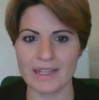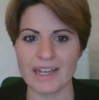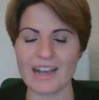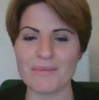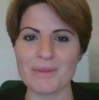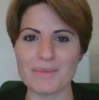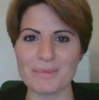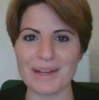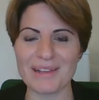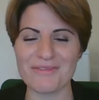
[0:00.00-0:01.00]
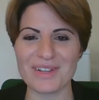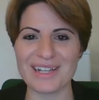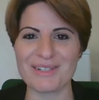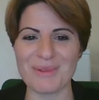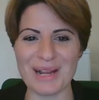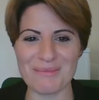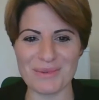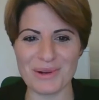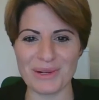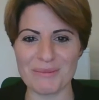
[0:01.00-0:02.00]
I remember my first
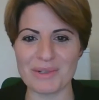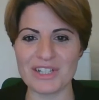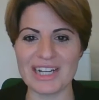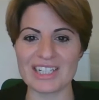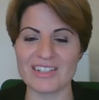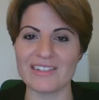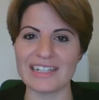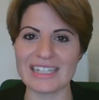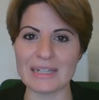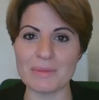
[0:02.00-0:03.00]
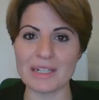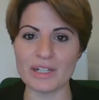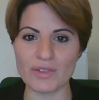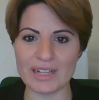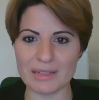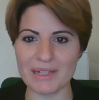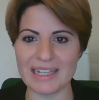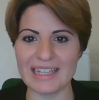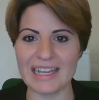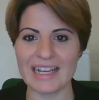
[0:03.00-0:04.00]
whiteboard and projector, and it seemed
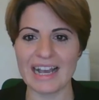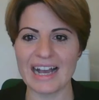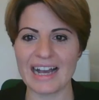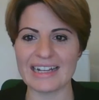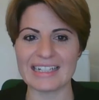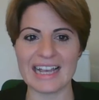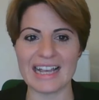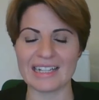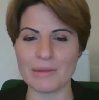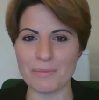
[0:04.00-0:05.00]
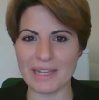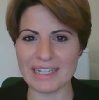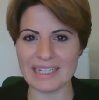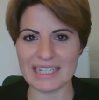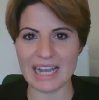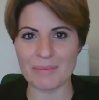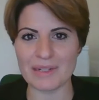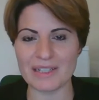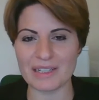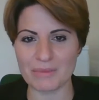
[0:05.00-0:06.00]
incredibly high tech and a big step
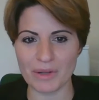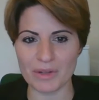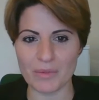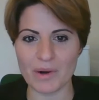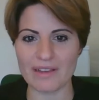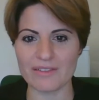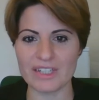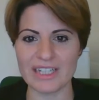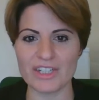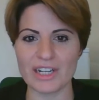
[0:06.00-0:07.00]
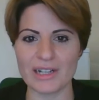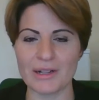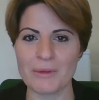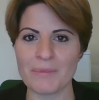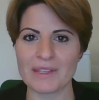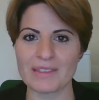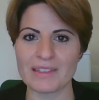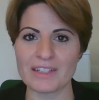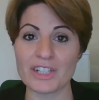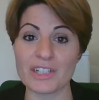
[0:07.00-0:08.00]
into the modern way of teaching.
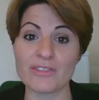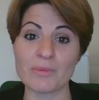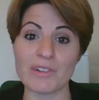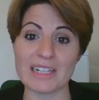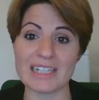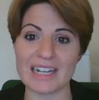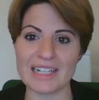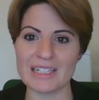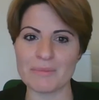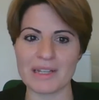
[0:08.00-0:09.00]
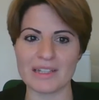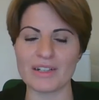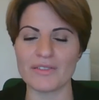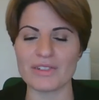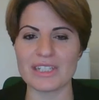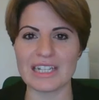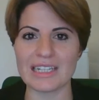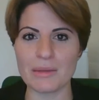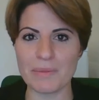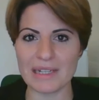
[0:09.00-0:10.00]
The children were excited by the novelty and
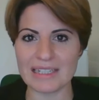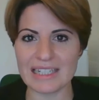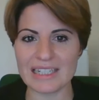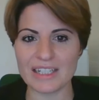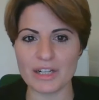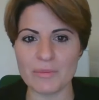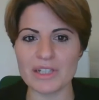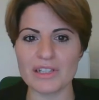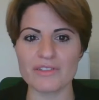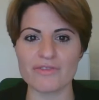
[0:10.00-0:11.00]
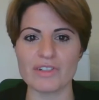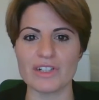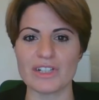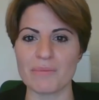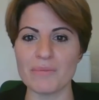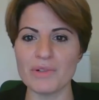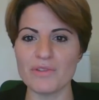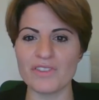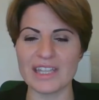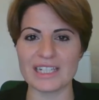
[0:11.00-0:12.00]
the ability to come to the front and
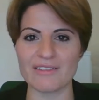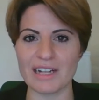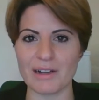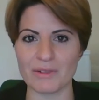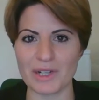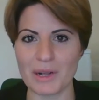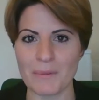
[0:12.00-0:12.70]
move things around.